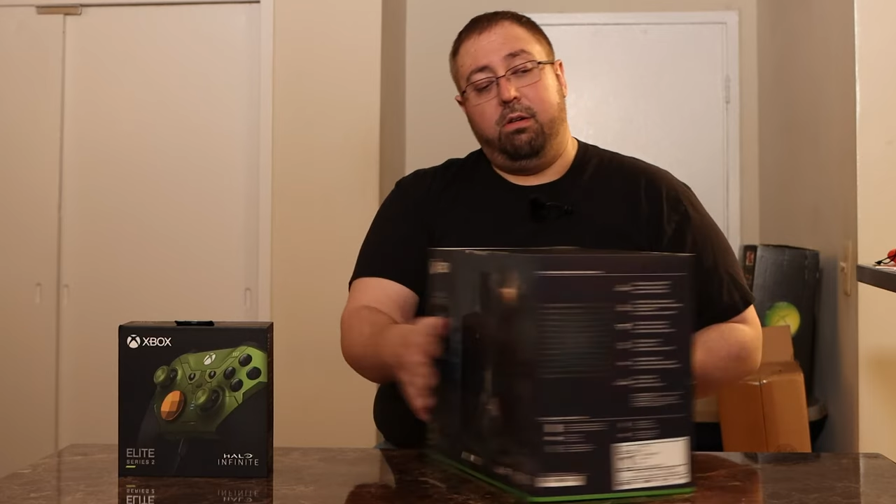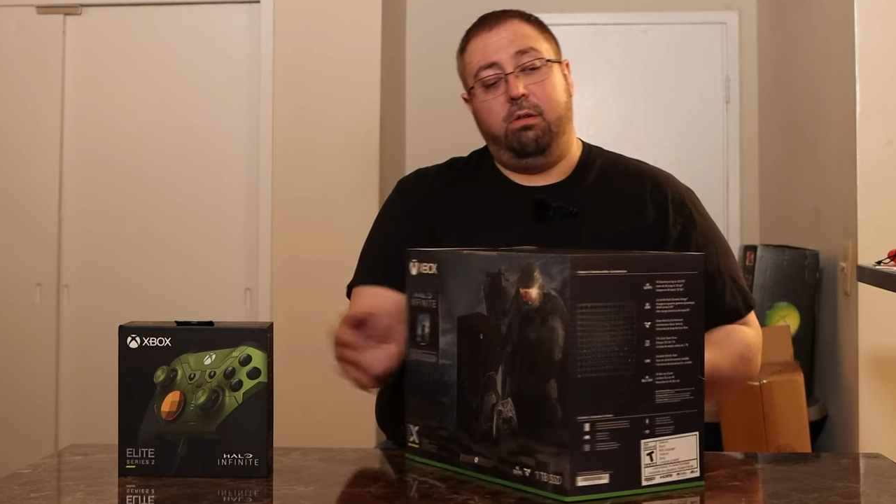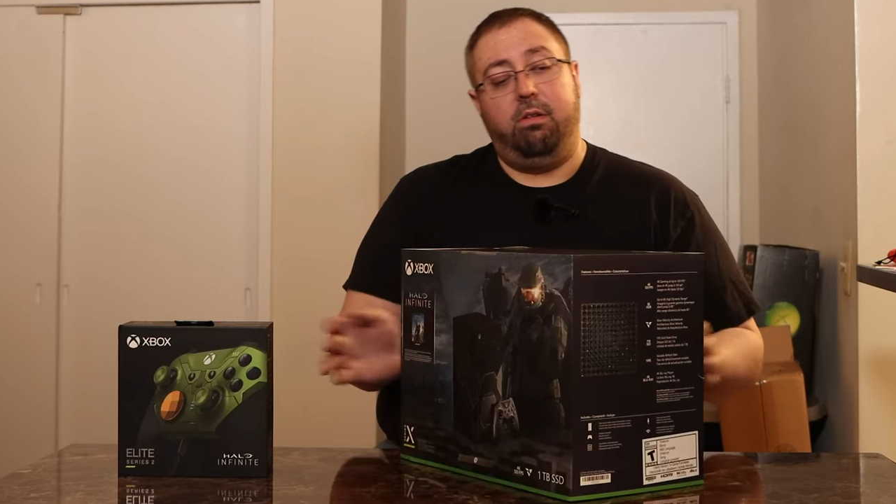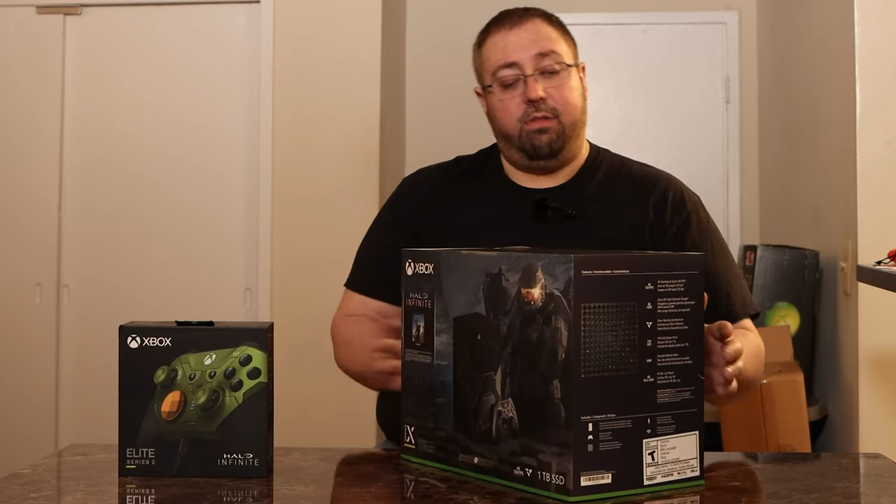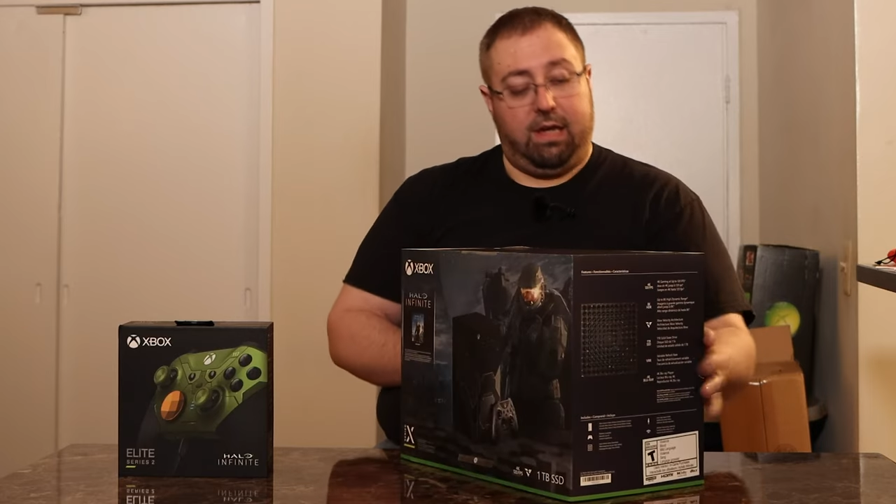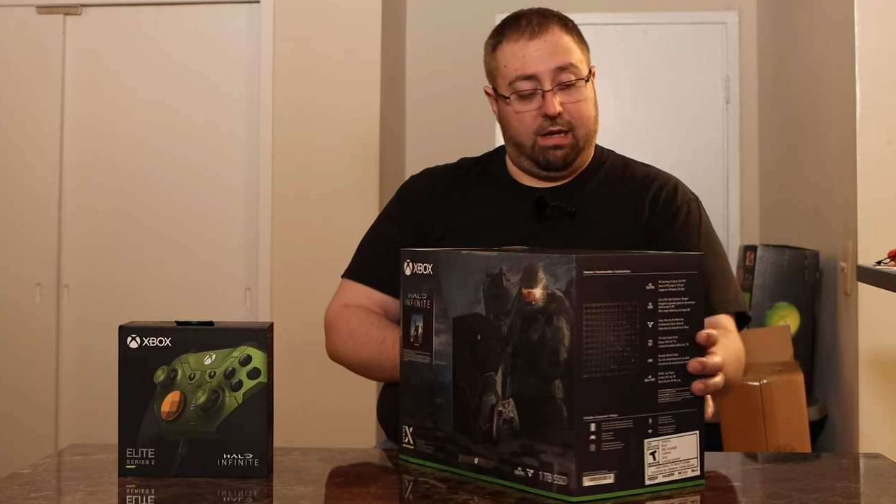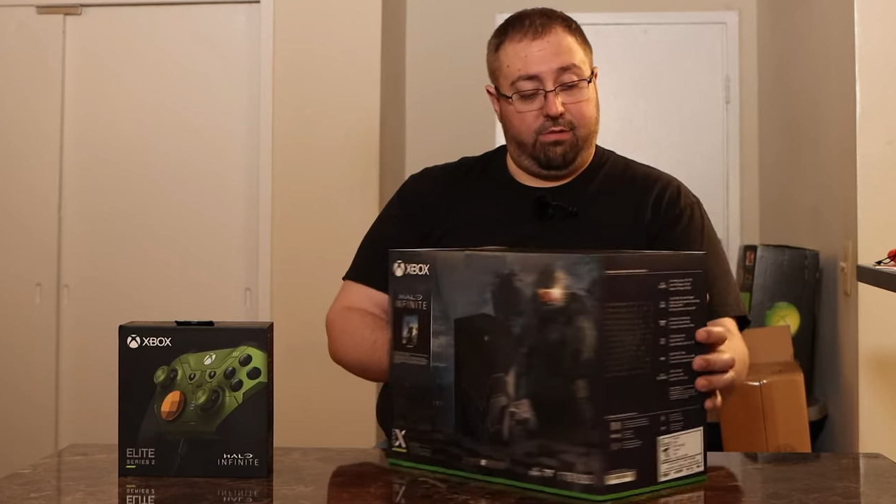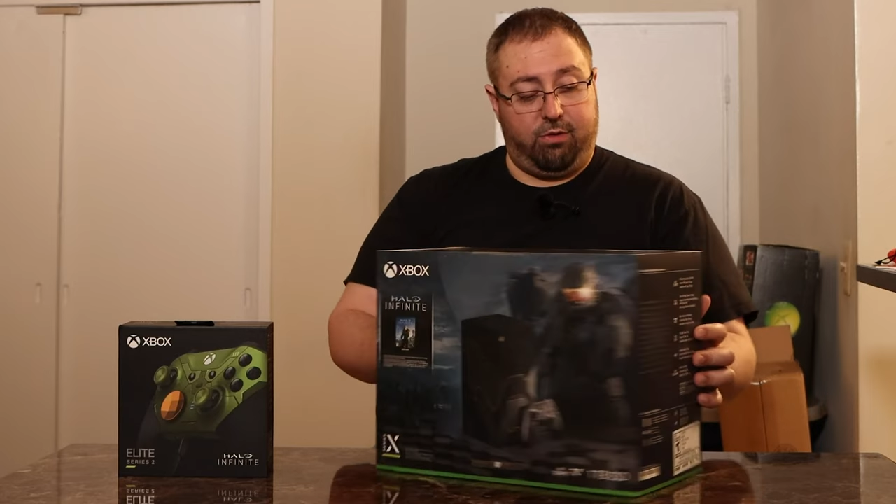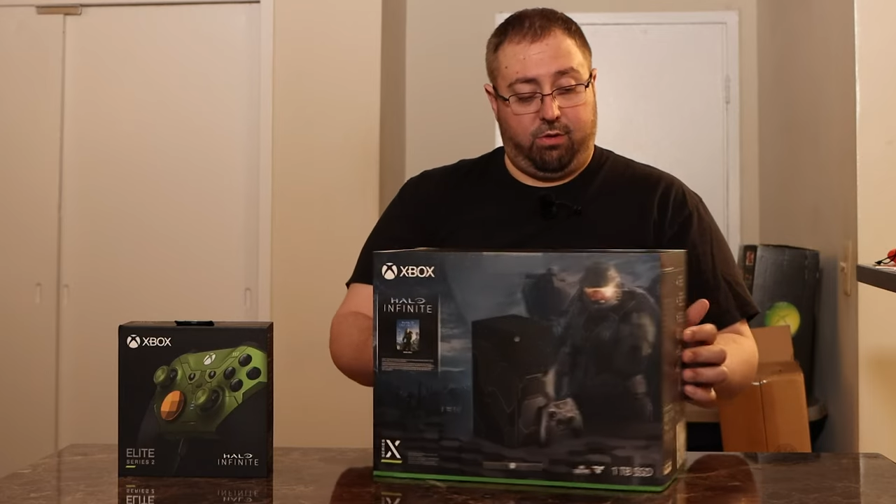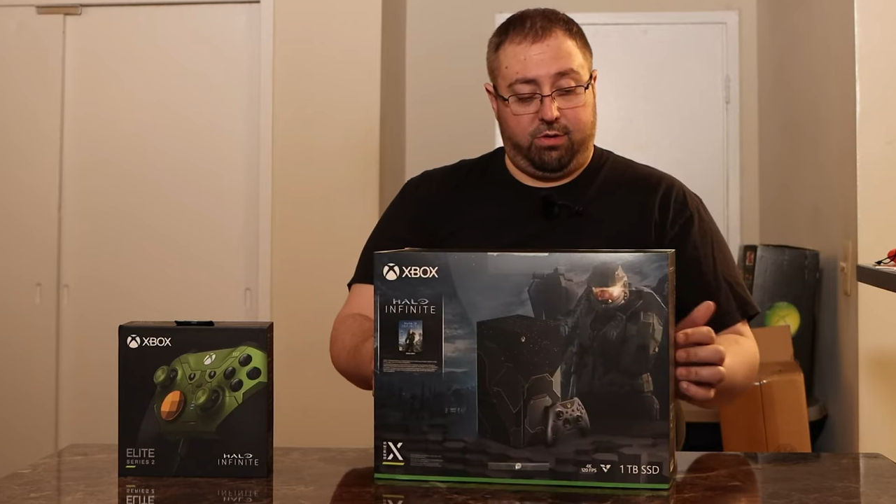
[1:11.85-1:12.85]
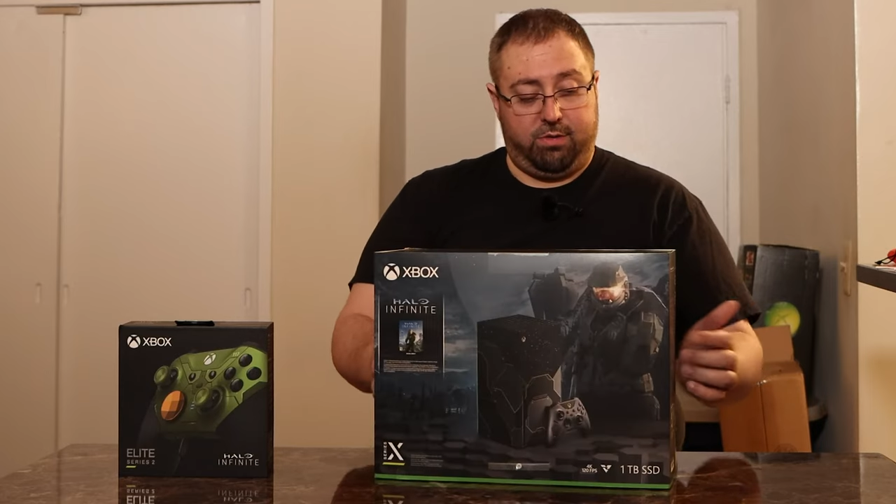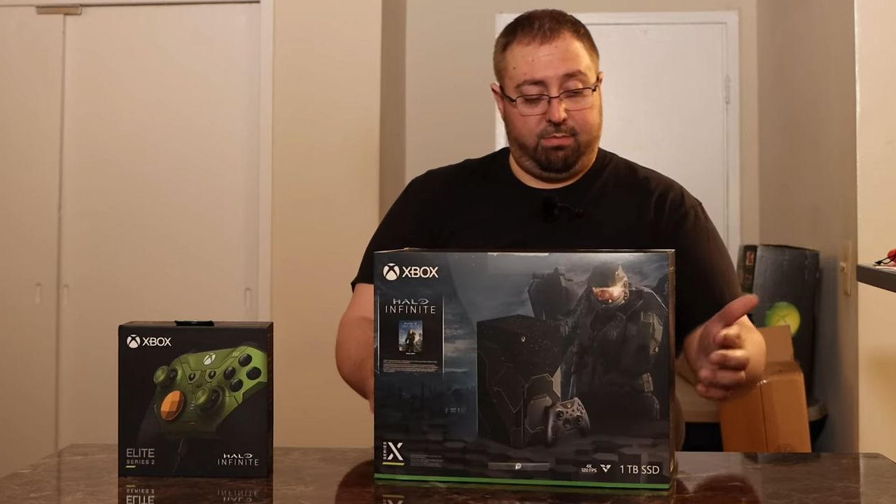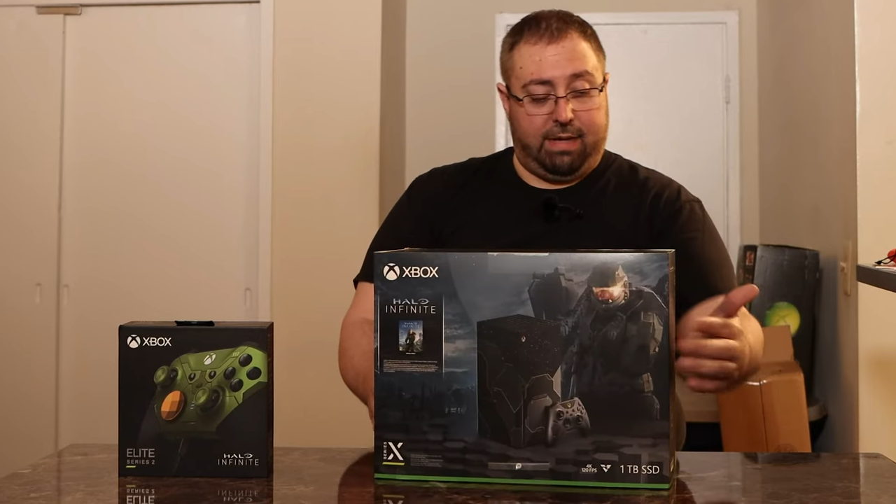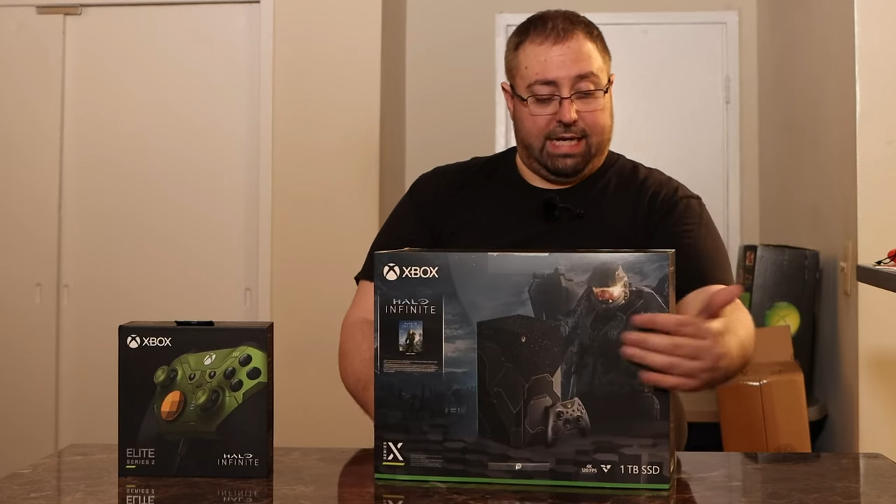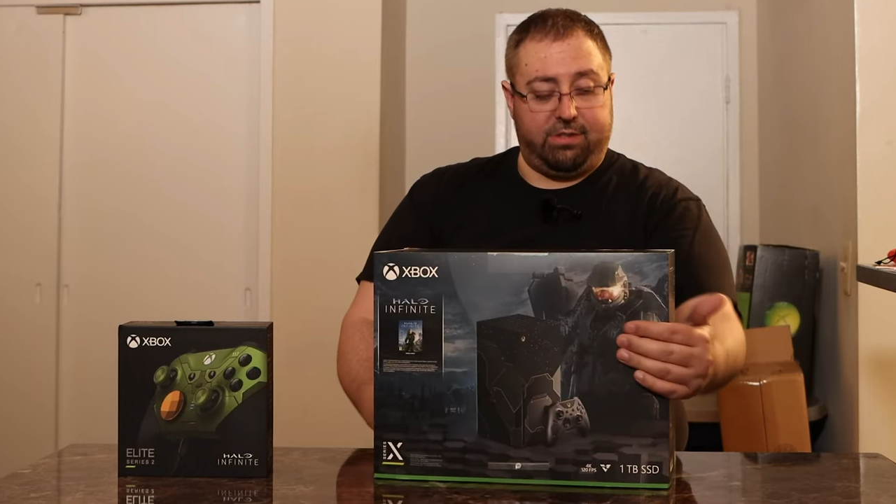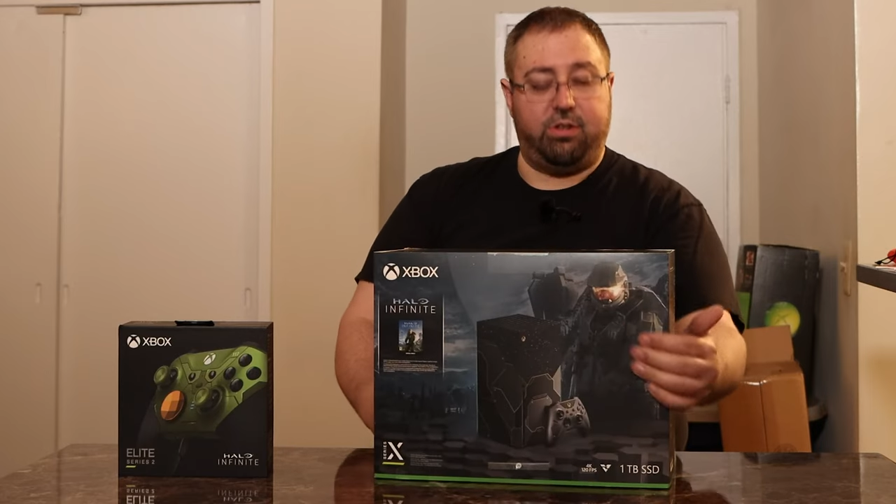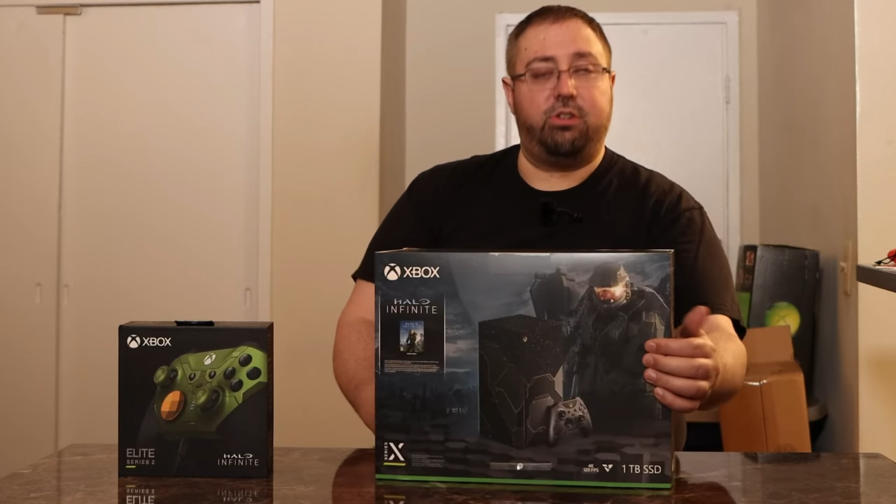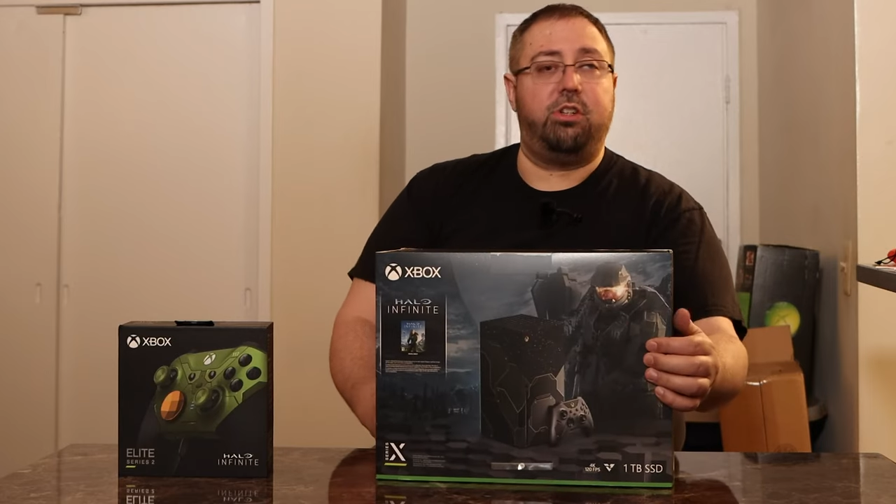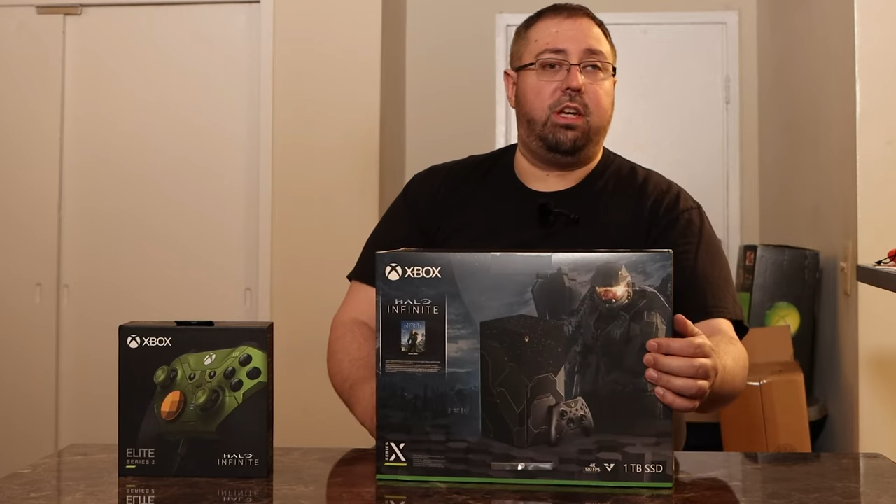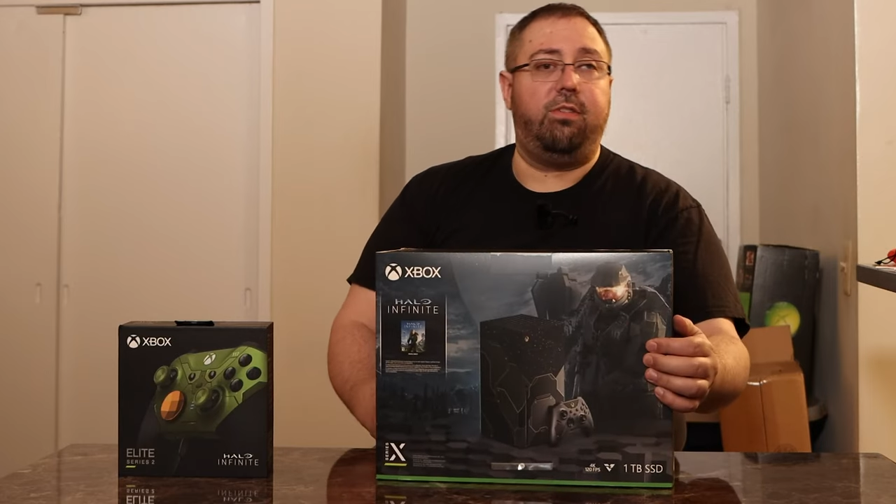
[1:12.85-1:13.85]
We've got, of course, Master
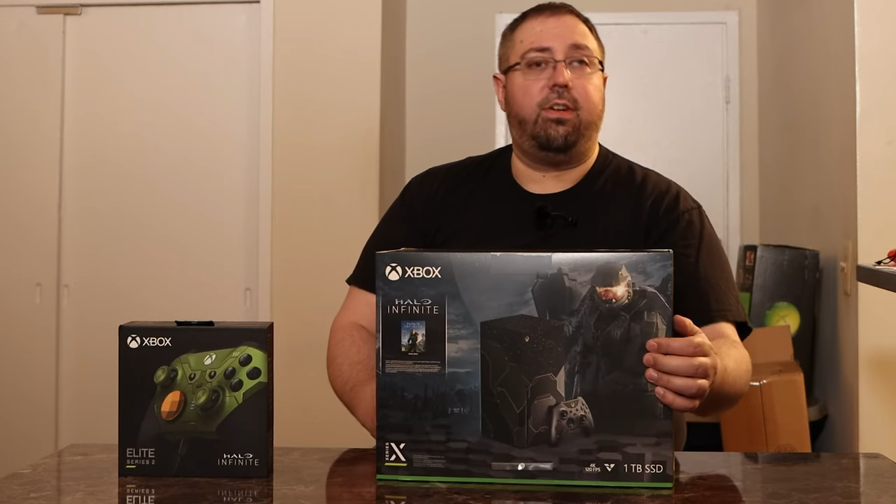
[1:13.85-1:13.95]
Chief